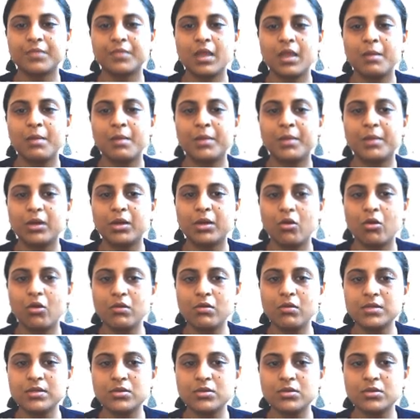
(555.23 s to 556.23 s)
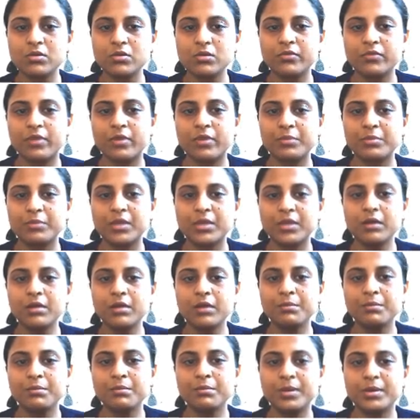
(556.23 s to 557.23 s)
but also from the
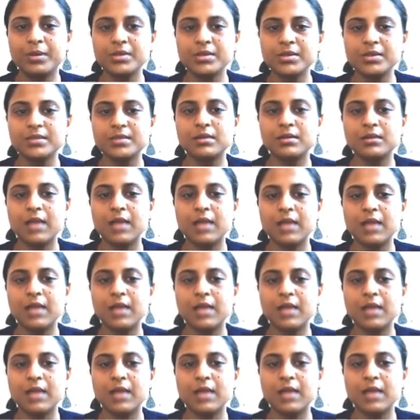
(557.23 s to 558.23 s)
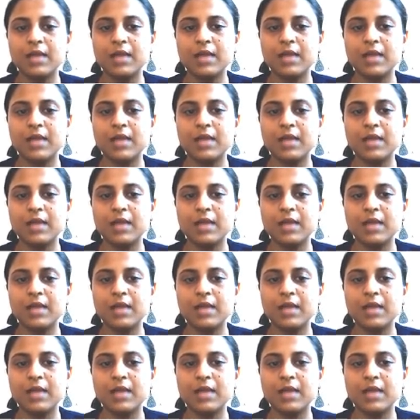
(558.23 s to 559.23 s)
personal assets of the
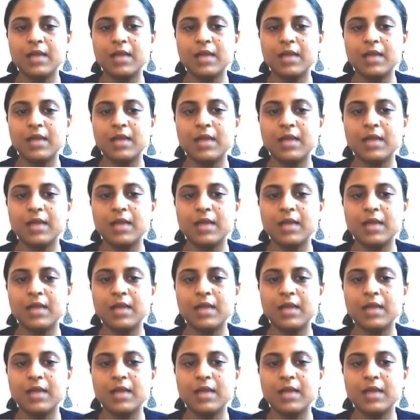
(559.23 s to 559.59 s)
proprietor.